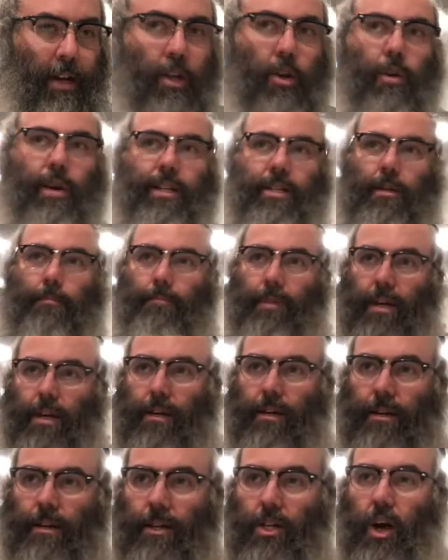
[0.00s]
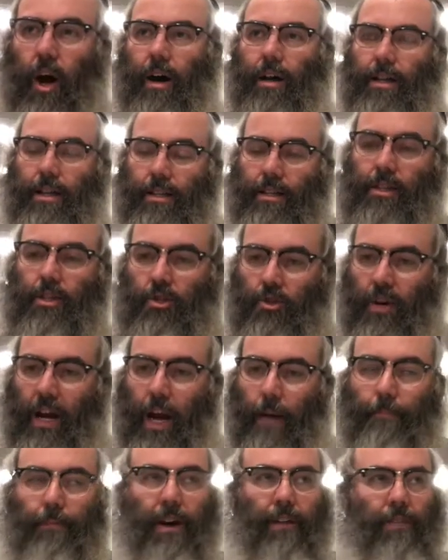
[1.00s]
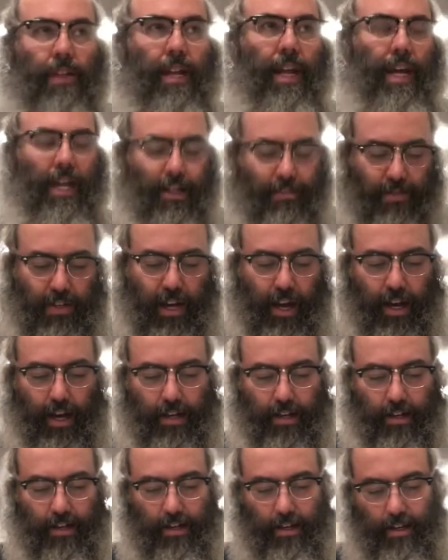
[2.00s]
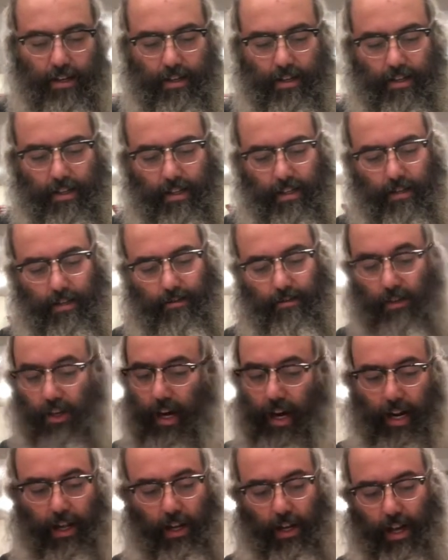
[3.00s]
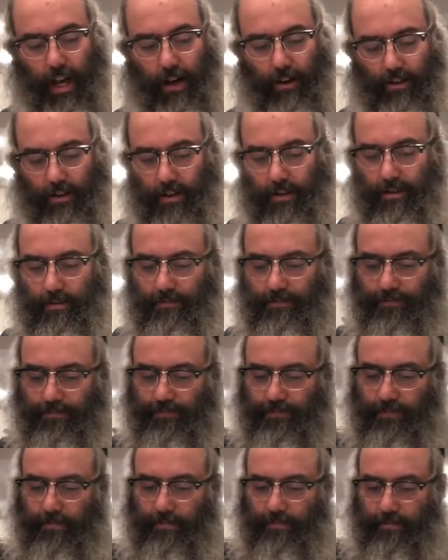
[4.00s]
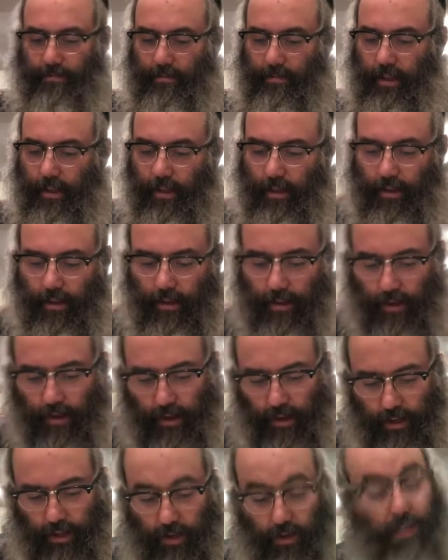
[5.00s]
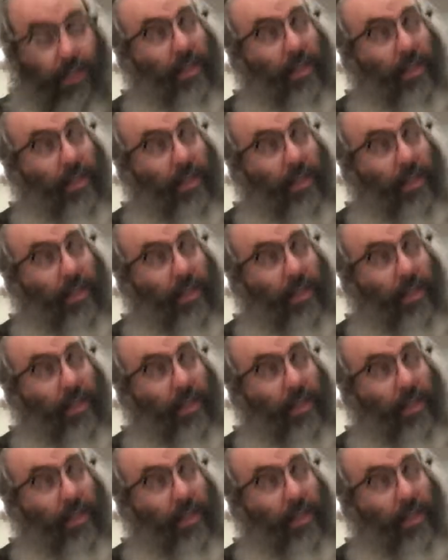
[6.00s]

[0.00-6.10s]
going to be caught in this trap of the negative side. You got to look out. So he